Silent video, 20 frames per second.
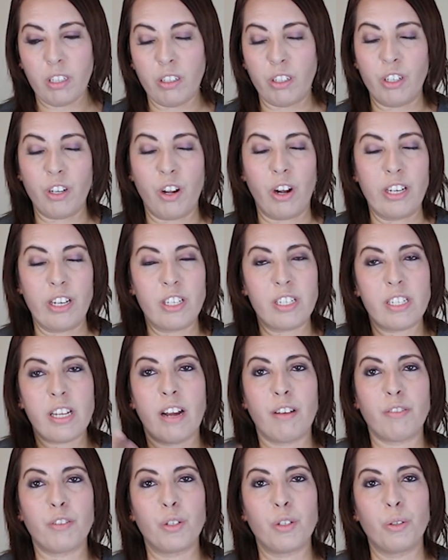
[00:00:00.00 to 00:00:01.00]
You know, I just
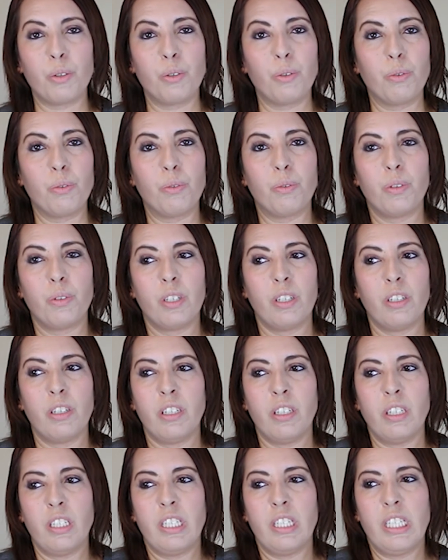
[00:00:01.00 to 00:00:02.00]
have to
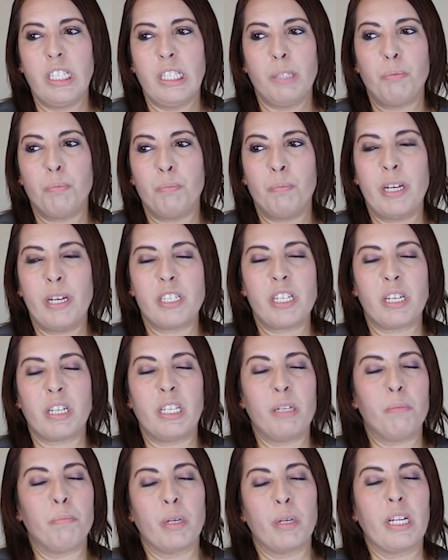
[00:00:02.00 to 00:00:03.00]

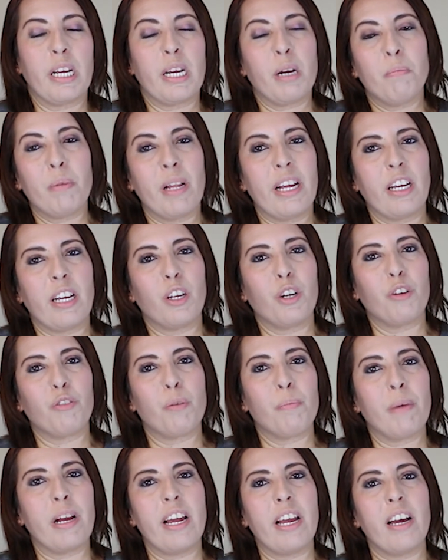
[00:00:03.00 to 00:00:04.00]
basically put like a blanket over
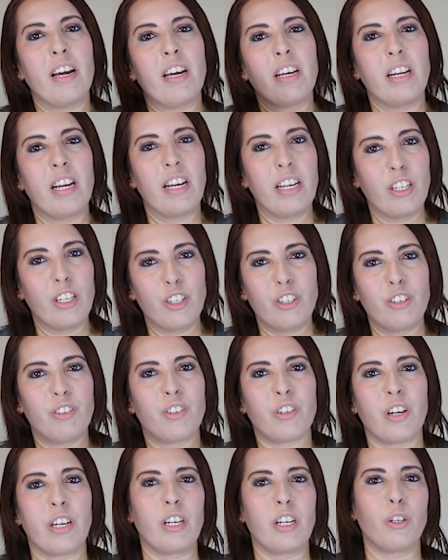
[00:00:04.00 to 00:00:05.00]
my head and
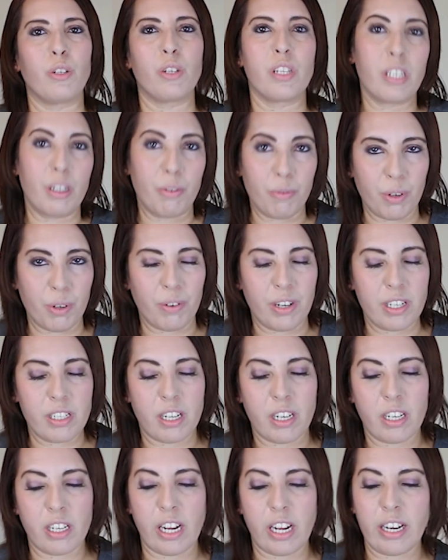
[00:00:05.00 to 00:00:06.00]
try to go to sleep for the rest
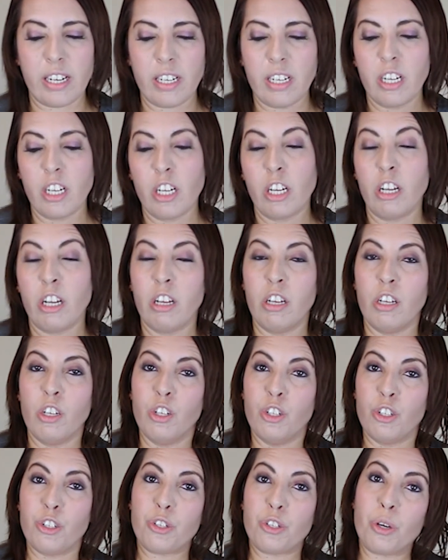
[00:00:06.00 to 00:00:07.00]
of the day.
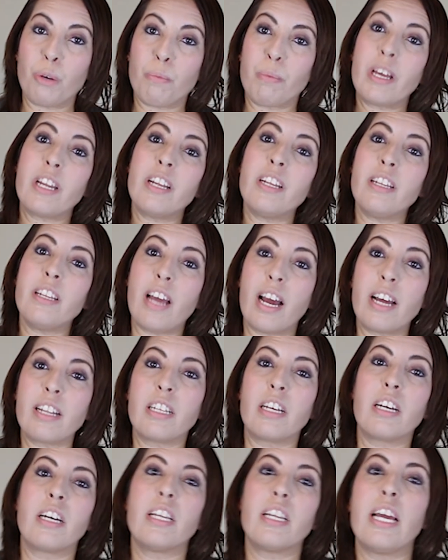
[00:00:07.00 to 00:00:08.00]
So I'm getting that
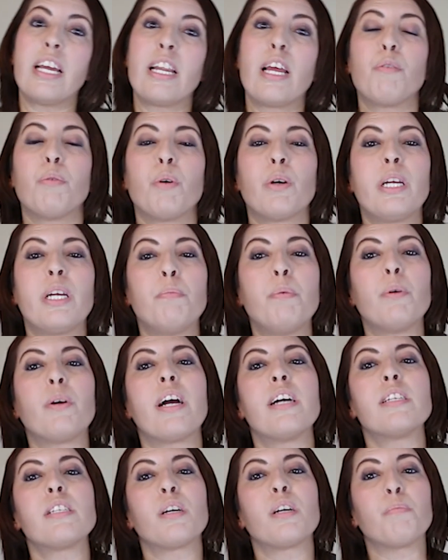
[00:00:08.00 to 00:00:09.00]
done, and I will keep you
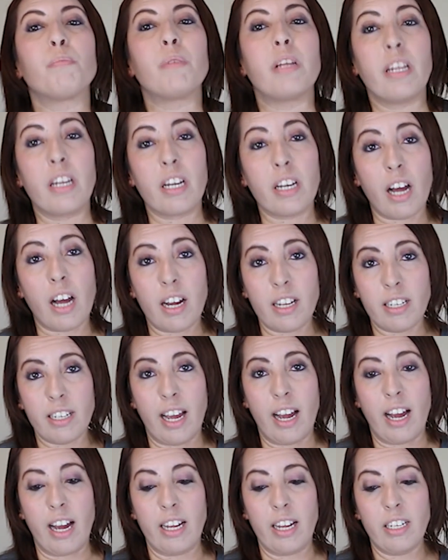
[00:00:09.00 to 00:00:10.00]
guys updated on
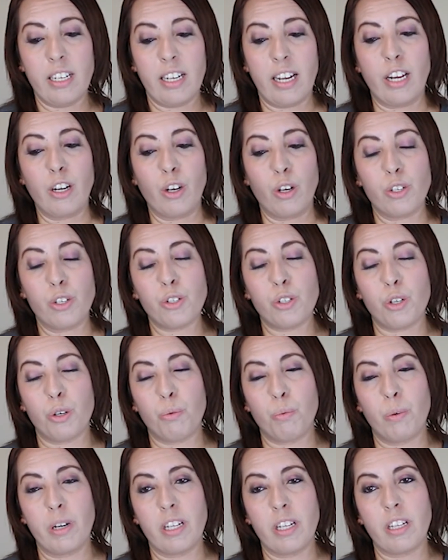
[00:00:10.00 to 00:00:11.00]
that. And also
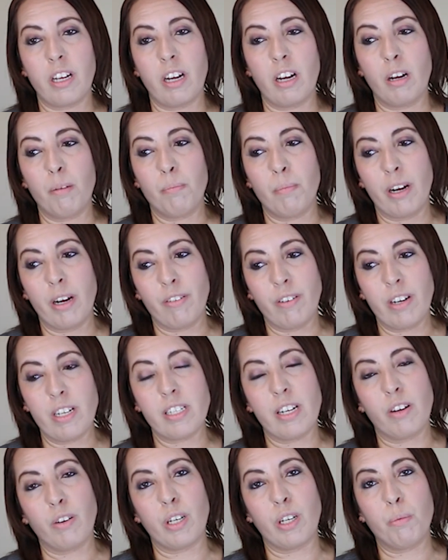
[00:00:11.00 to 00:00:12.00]
with my wrist,
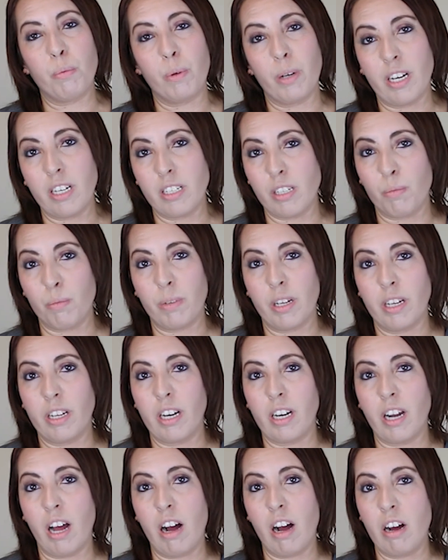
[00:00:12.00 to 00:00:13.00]
I'll keep you guys
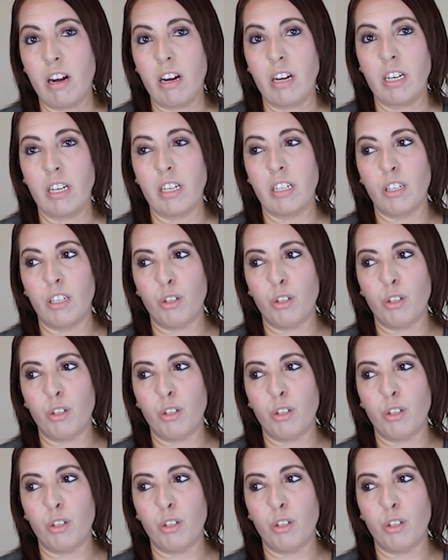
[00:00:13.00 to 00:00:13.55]
updated on